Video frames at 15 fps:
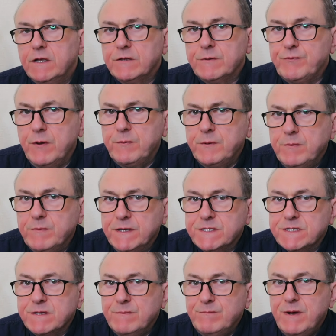The problem
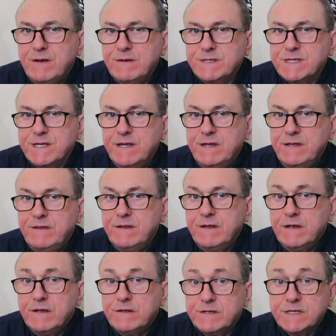is that Mars in
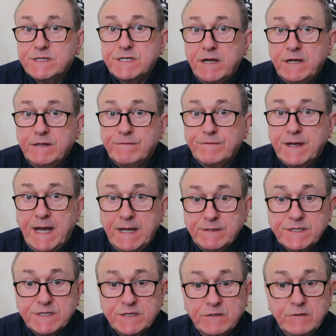the sign of
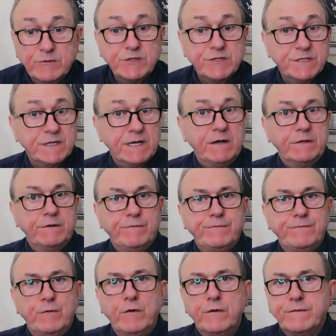Cancer, which is a kind of
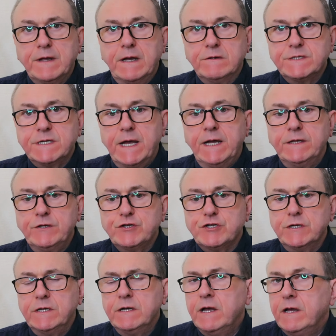fourth house
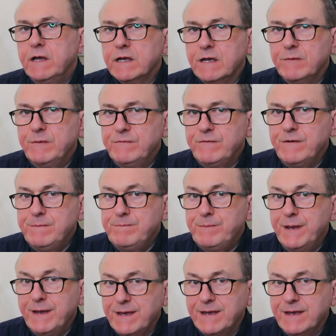energy, can be very
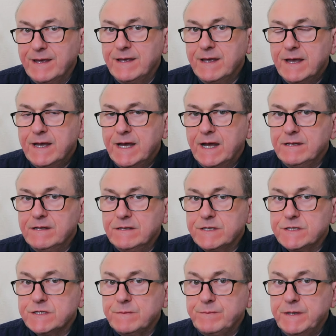picky and a
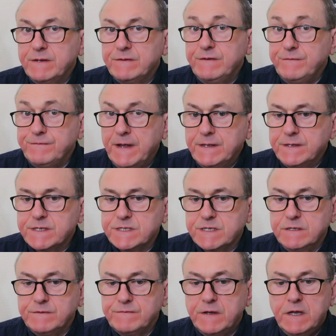little bit
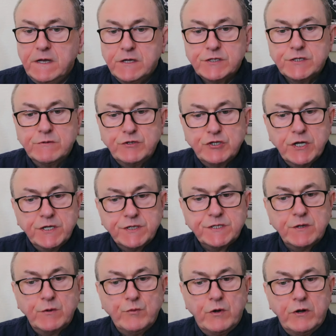defensive. So
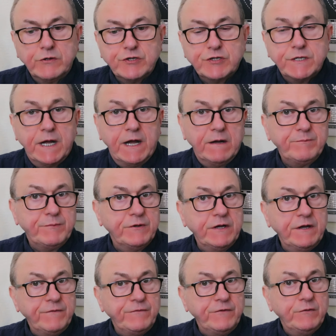just watch that. But
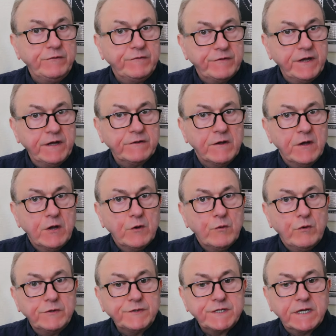if you did
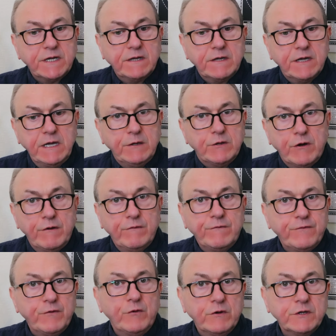want to keep going
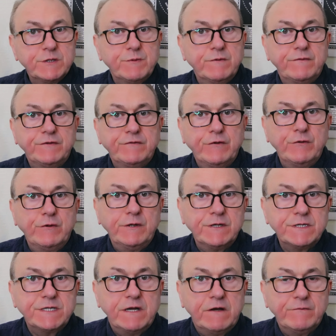forwards with a
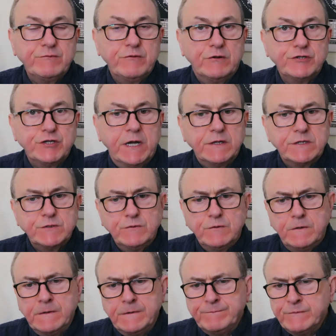do-it-yourself project
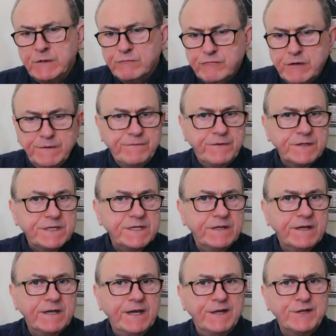or refitting
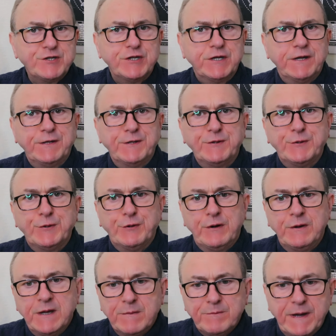a kitchen
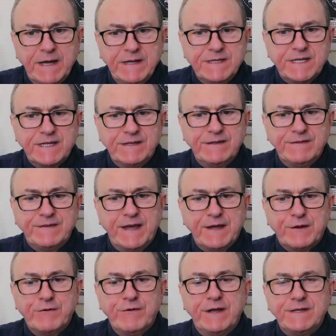or painting and
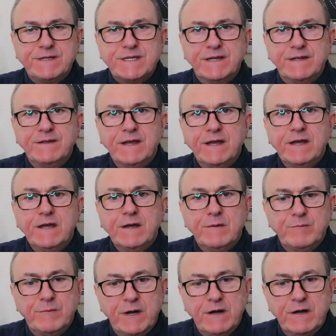decorating,
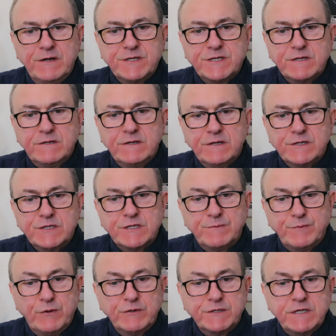Mars,
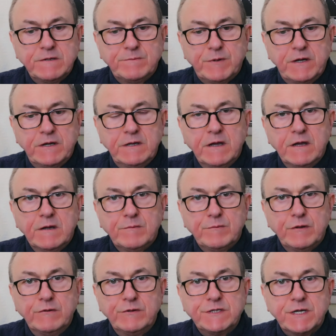supported by
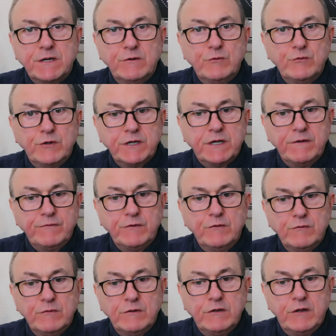Pluto, will give
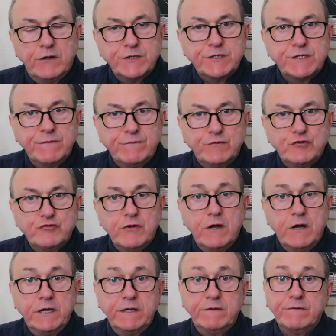you lots of
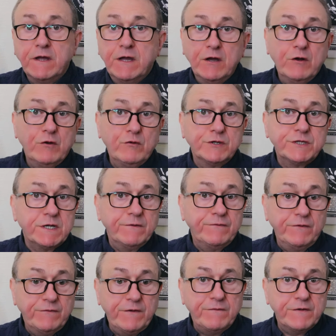drive. Also,
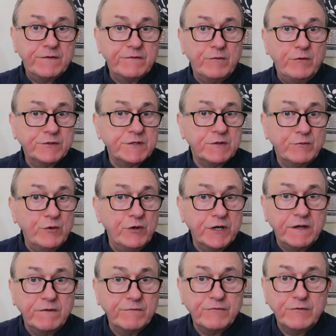if you've ever thought of
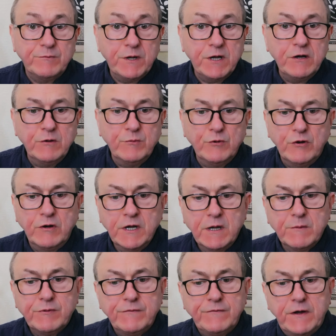working from home or
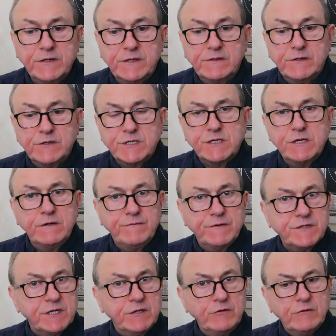providing a
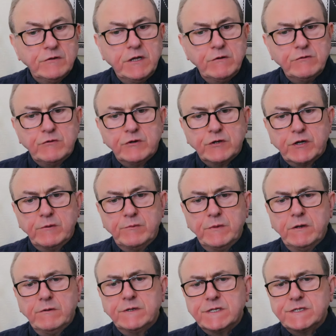service in your local
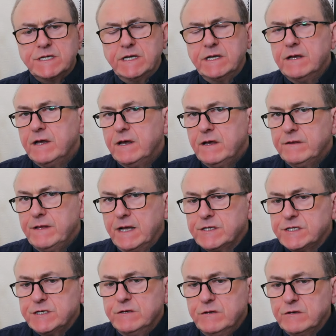community, that
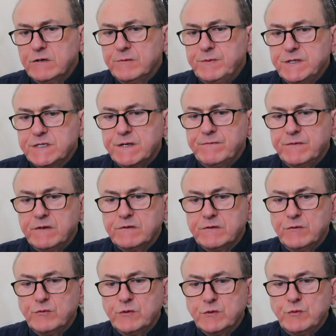too could be something
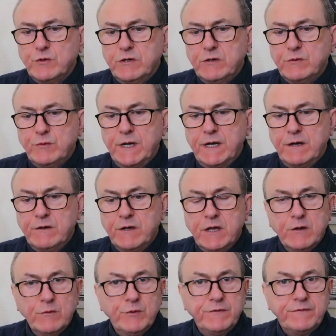that would work well
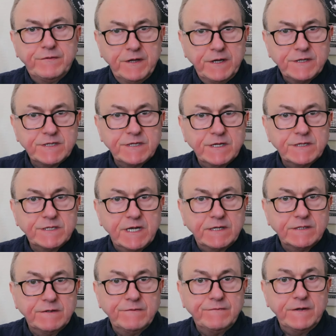with this
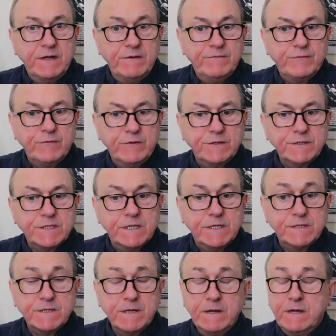set of
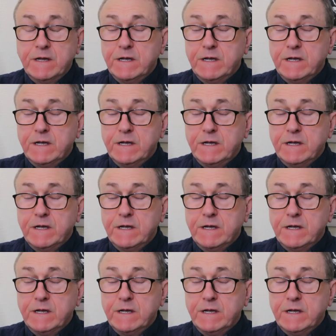influences.